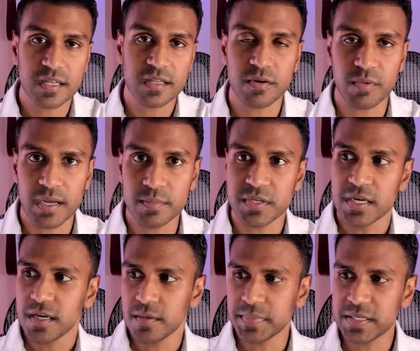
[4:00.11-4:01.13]
kilograms,
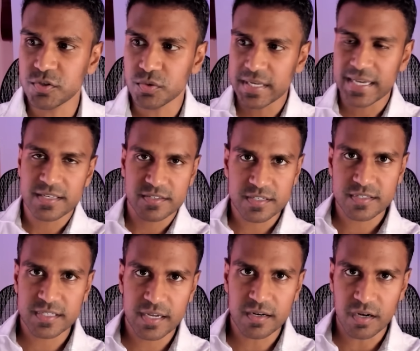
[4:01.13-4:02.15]
it means you take
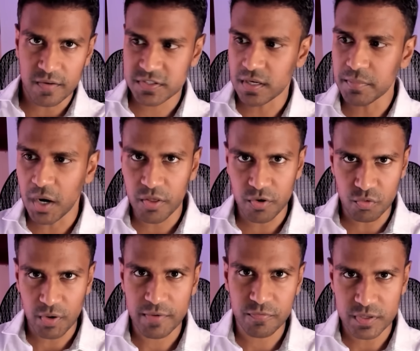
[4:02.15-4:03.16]
68 of some other
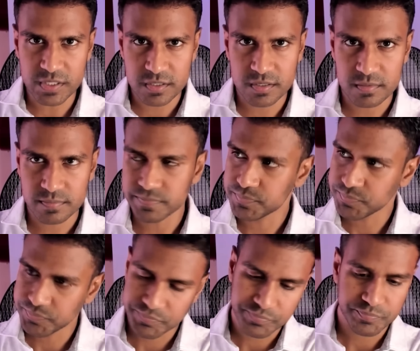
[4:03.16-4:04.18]
reference
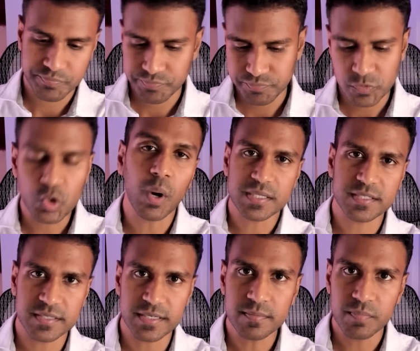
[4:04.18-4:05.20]

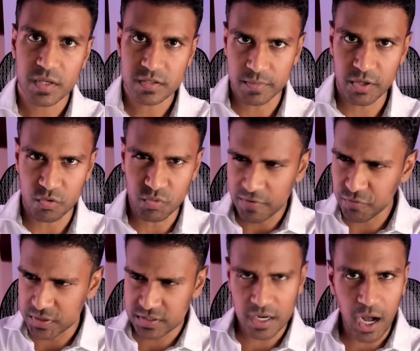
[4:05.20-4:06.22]
quantity, some other
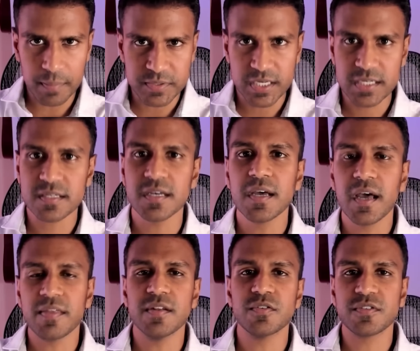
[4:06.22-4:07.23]
reference object,
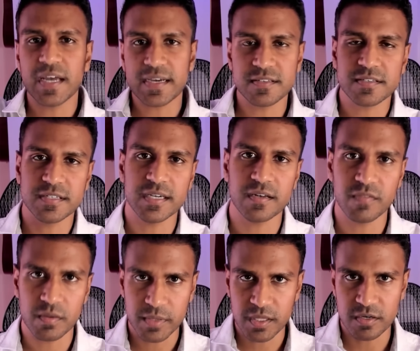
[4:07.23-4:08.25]
and then you stack 68 of
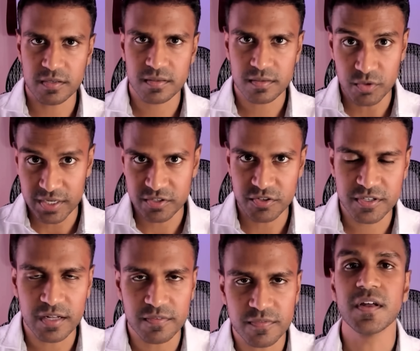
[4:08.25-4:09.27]
them and then, then you get
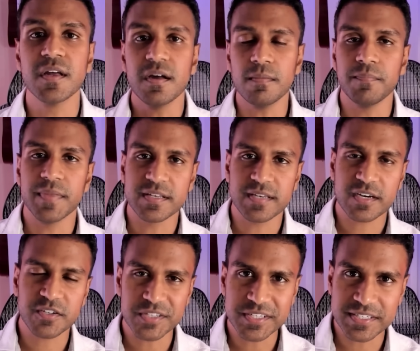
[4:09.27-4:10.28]
yourself. It's
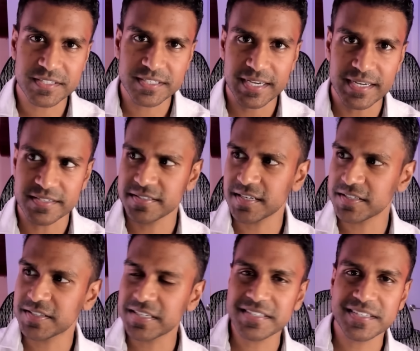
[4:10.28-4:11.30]
actually 68. It's not
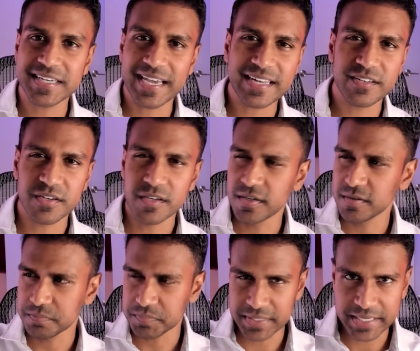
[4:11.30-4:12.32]
68
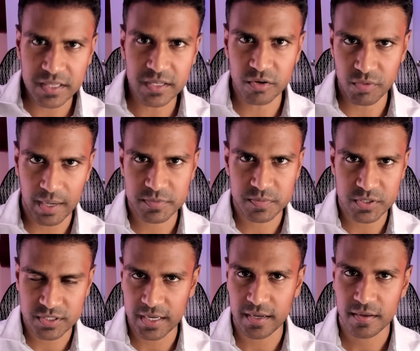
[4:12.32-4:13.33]
kilograms per
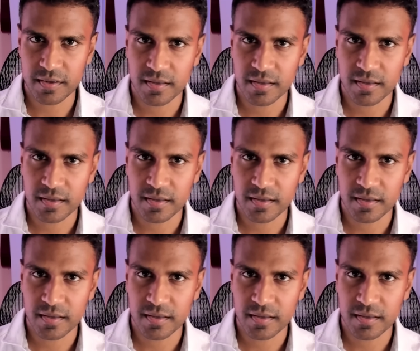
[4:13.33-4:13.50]
se.